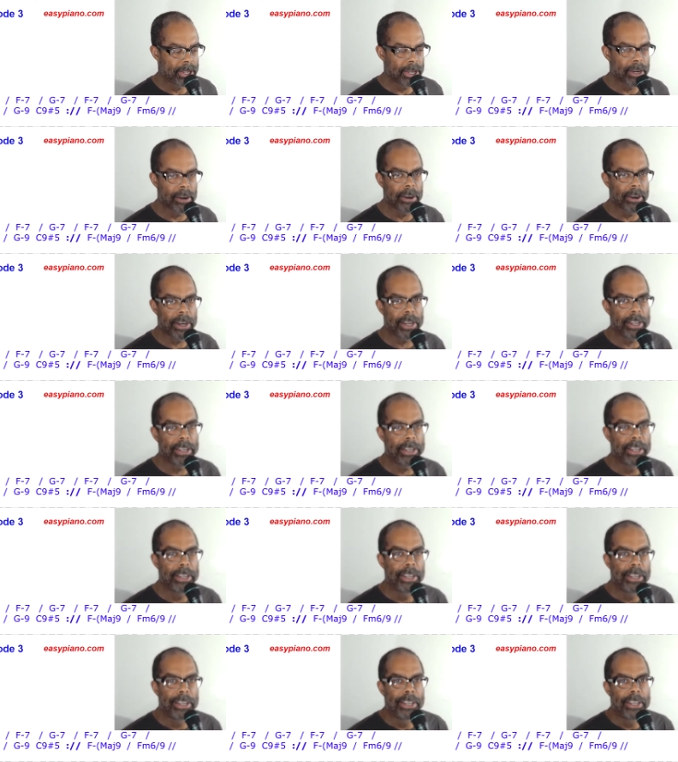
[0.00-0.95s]
All right,
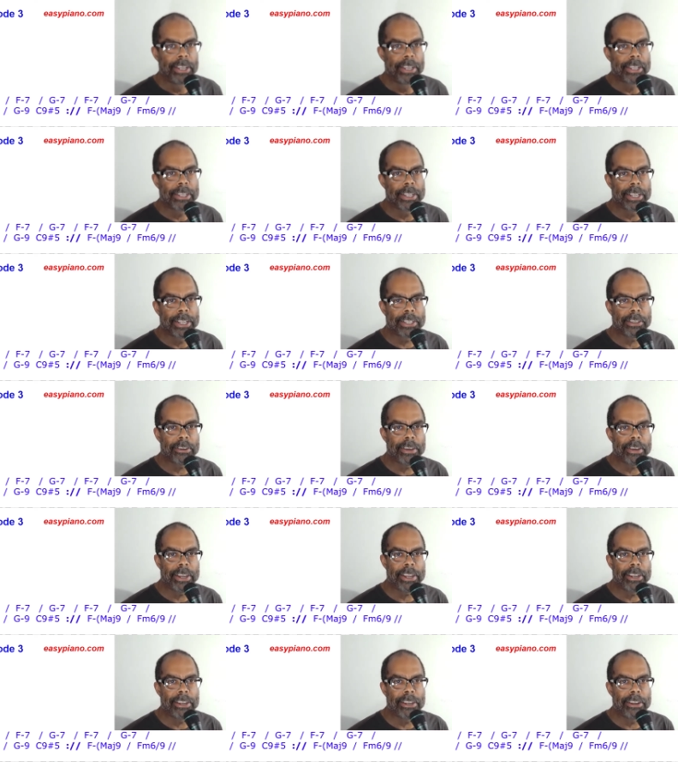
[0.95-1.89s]
so let's go
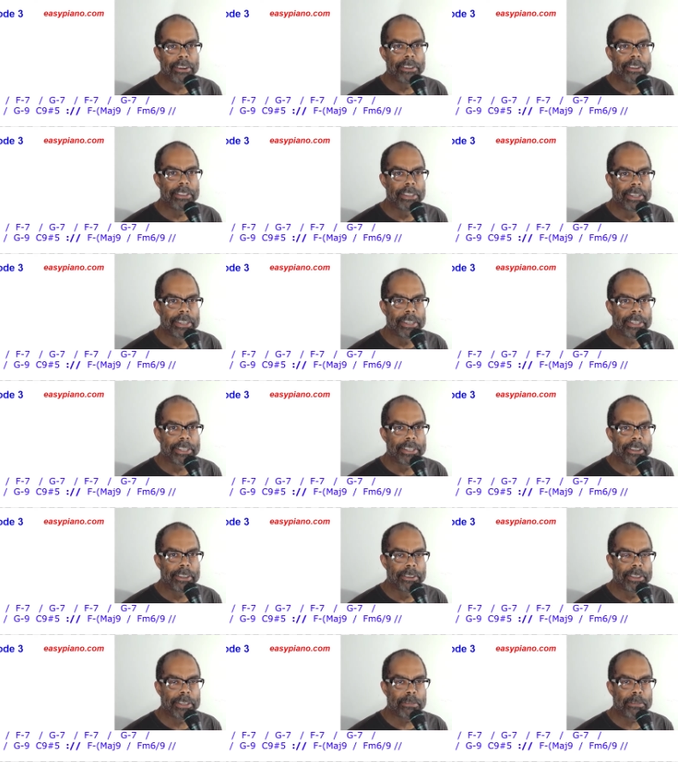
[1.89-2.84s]
ahead and learn this.
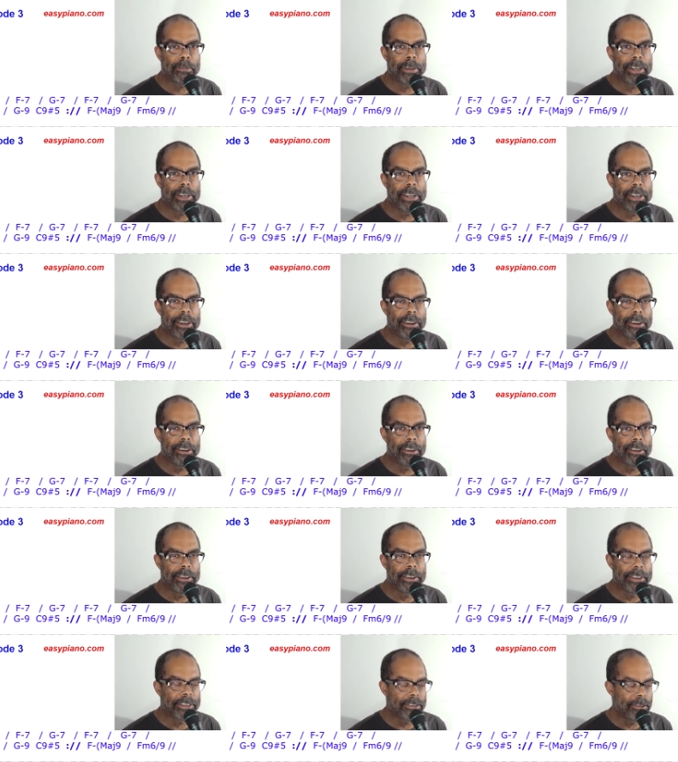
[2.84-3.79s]
So this one
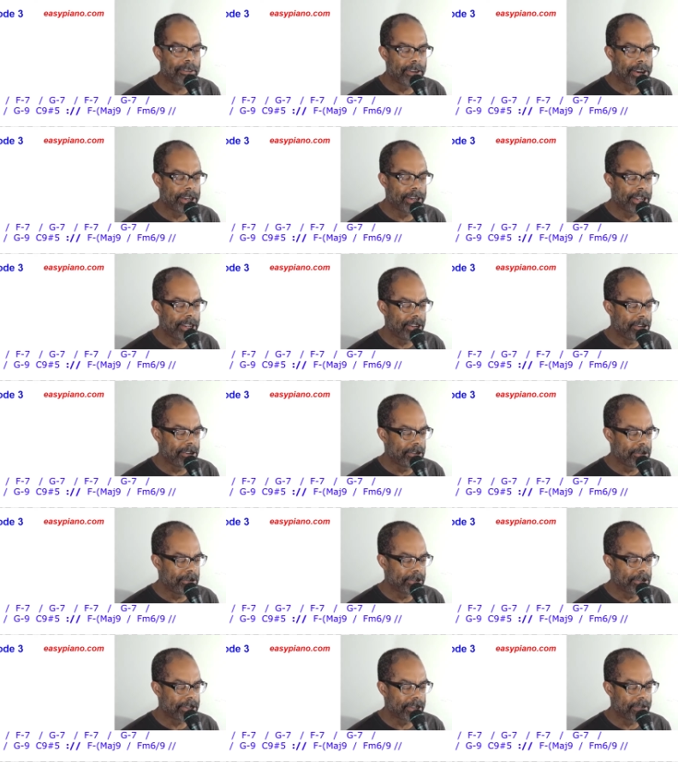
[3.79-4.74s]
here is going to
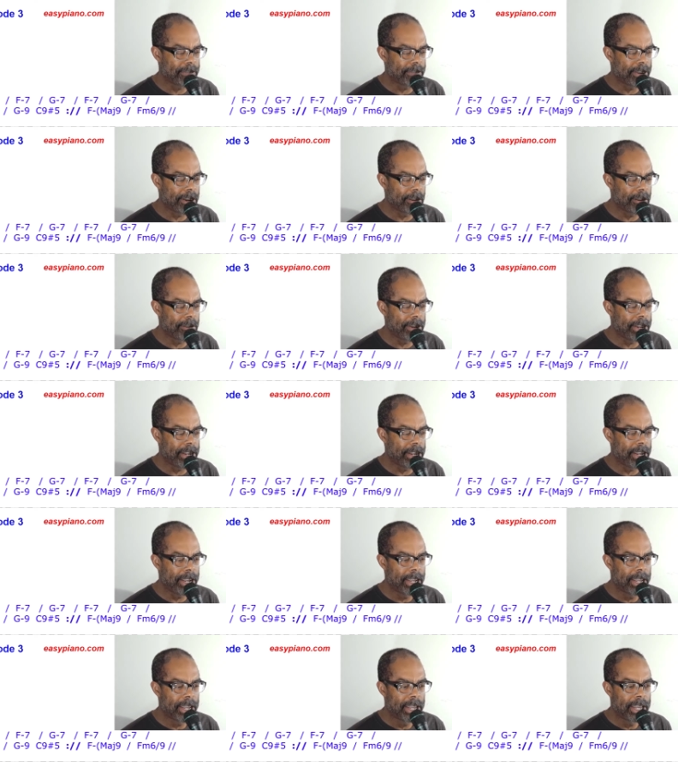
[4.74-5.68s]
use a
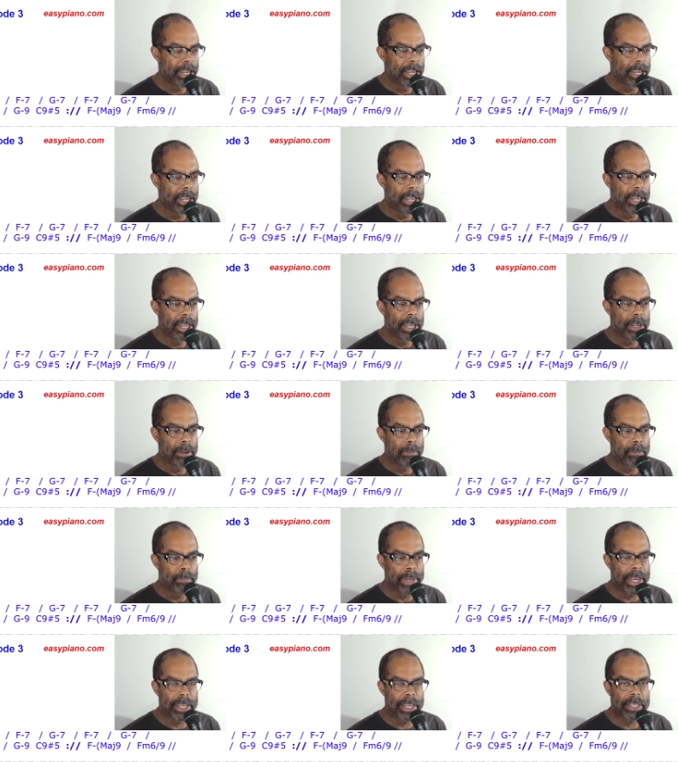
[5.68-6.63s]
very
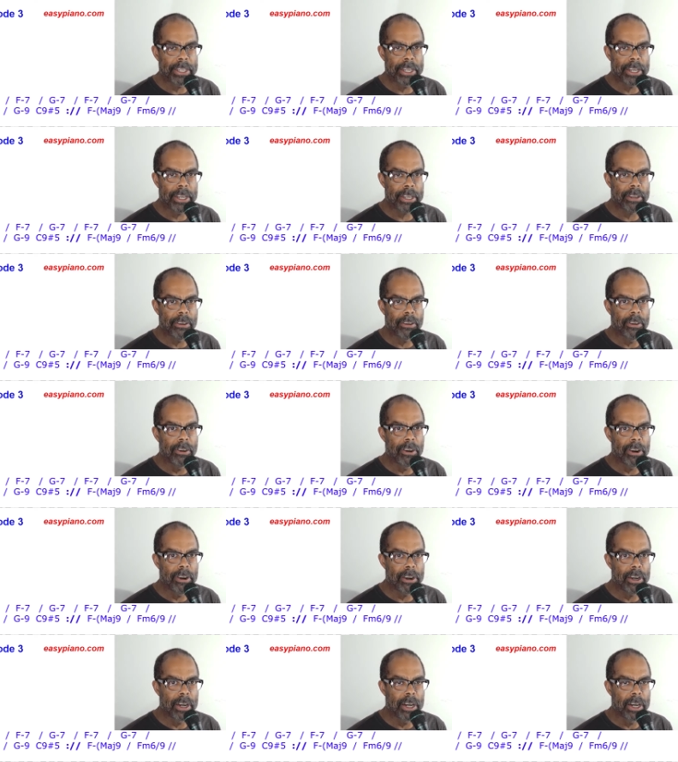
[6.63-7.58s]
basic
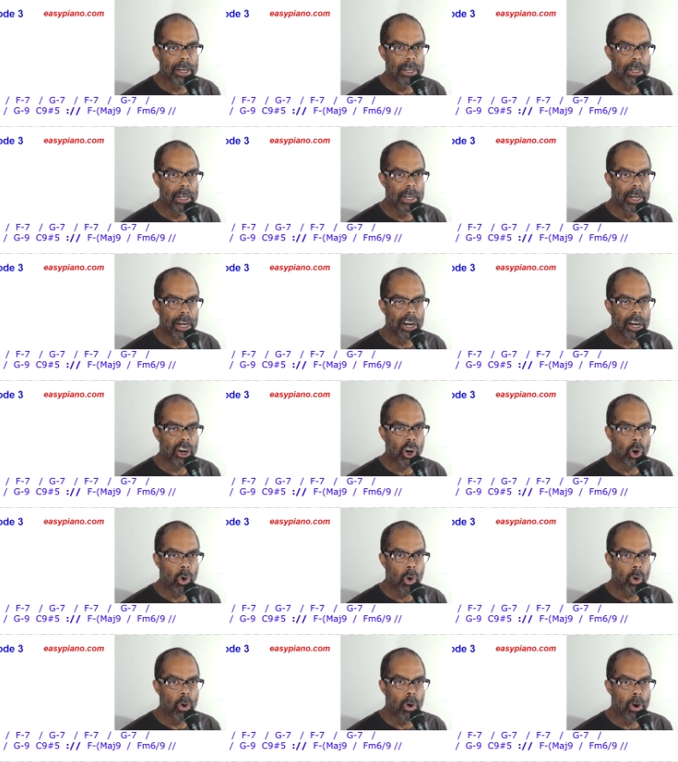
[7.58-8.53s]
or a
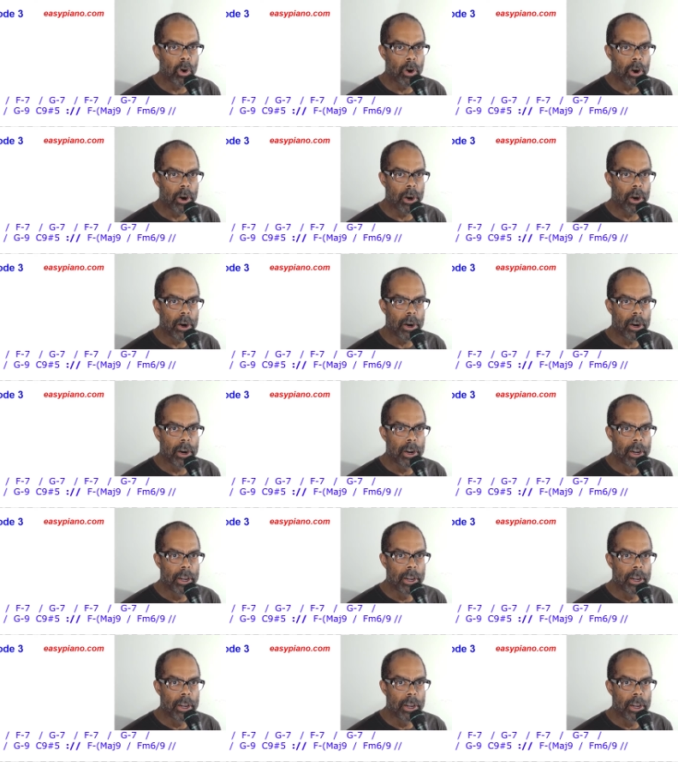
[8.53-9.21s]
core